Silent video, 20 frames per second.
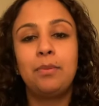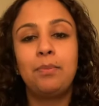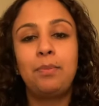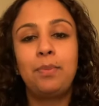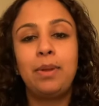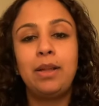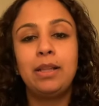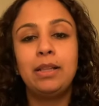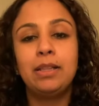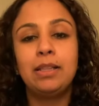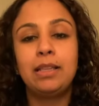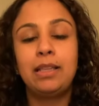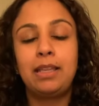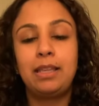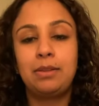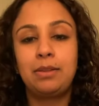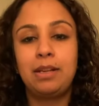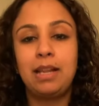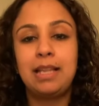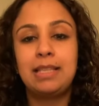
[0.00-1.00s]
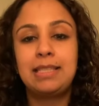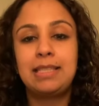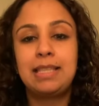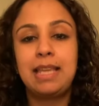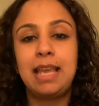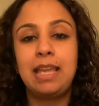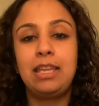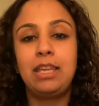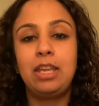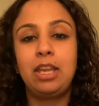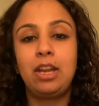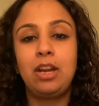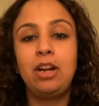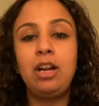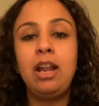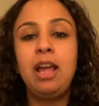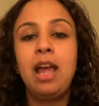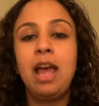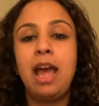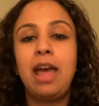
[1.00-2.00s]
pill, let's say here,
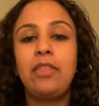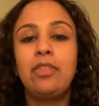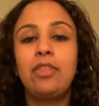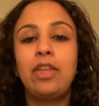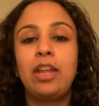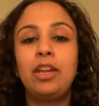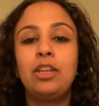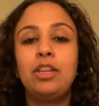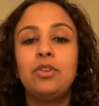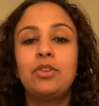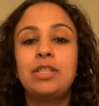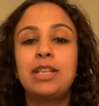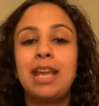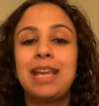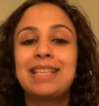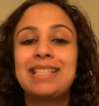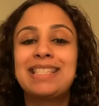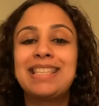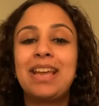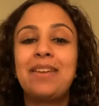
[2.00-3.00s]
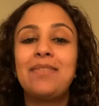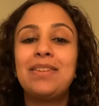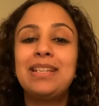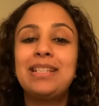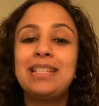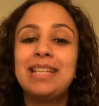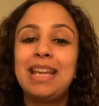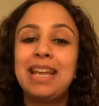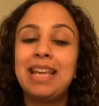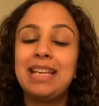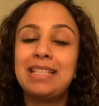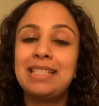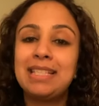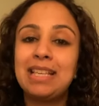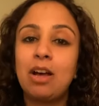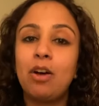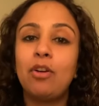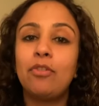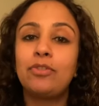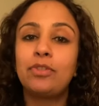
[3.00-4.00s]
and then you take 7 days
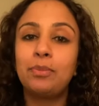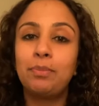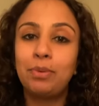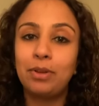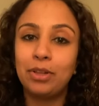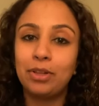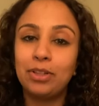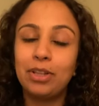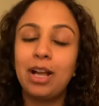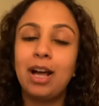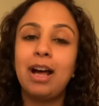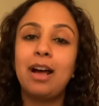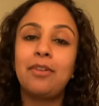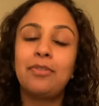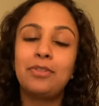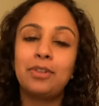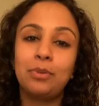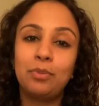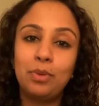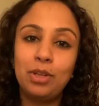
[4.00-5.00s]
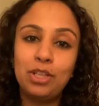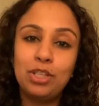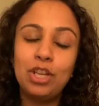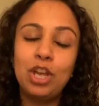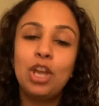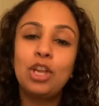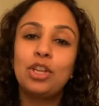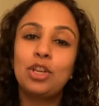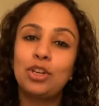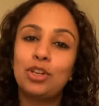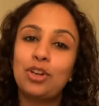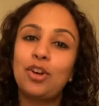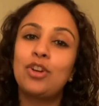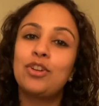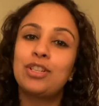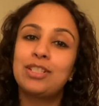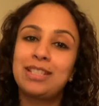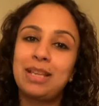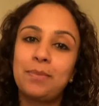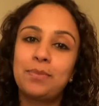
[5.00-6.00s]
of the pill, after which your
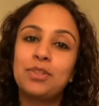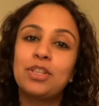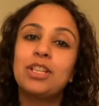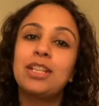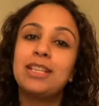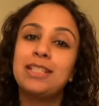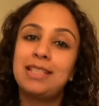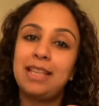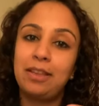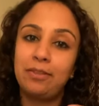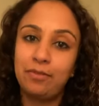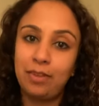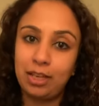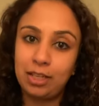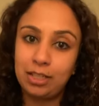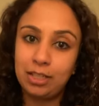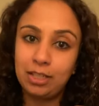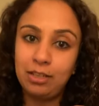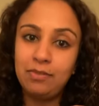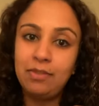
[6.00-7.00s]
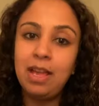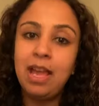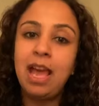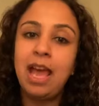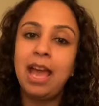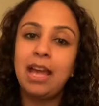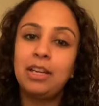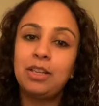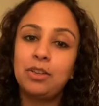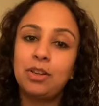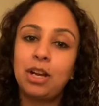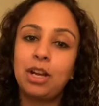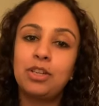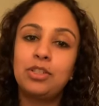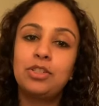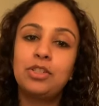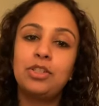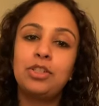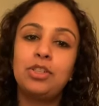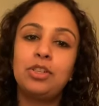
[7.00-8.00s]
contraception is effective, and you
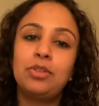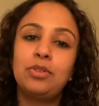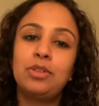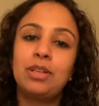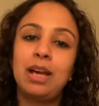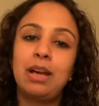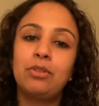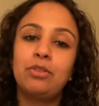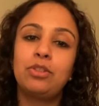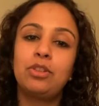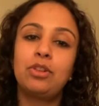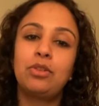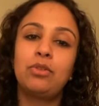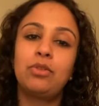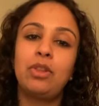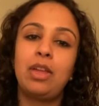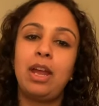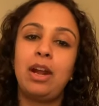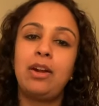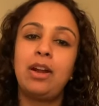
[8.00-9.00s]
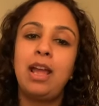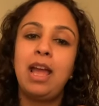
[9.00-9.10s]
continue down through there.